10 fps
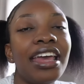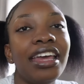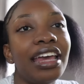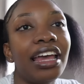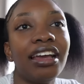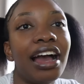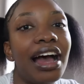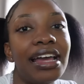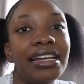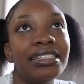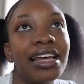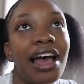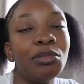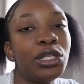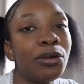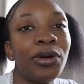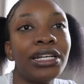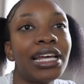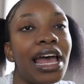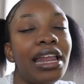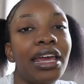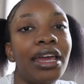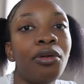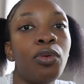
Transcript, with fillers: yeah you guys, I'm super excited.